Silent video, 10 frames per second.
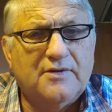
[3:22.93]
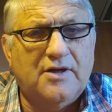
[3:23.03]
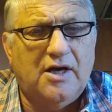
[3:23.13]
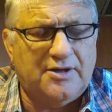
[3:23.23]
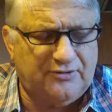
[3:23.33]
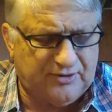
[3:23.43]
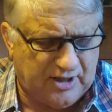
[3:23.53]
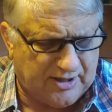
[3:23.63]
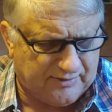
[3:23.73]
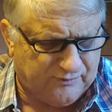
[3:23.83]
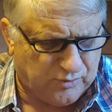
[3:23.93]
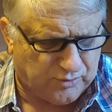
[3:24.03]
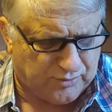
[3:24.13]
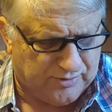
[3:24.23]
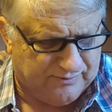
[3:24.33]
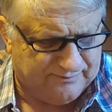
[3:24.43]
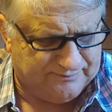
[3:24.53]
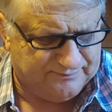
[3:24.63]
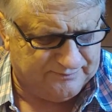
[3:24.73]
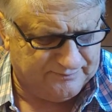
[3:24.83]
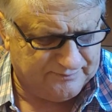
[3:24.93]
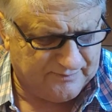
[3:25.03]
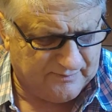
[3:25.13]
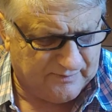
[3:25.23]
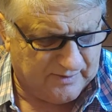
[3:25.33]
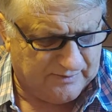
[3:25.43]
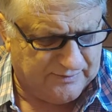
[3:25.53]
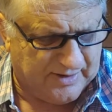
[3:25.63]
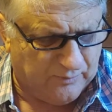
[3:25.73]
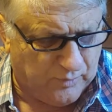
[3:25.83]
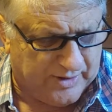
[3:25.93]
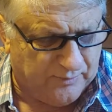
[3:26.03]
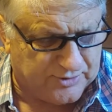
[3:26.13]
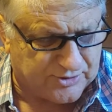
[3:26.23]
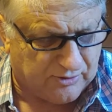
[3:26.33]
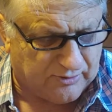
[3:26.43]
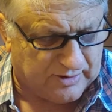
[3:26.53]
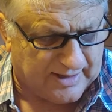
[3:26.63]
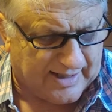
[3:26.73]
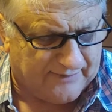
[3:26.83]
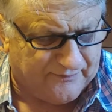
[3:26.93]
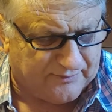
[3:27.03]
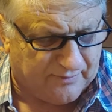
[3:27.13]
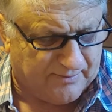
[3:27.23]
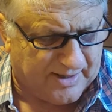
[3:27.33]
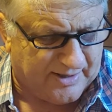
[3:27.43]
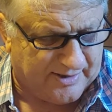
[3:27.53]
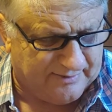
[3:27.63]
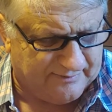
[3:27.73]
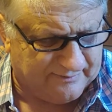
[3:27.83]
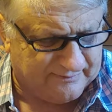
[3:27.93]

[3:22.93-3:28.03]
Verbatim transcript: God is a God of order. Then we which are alive and remain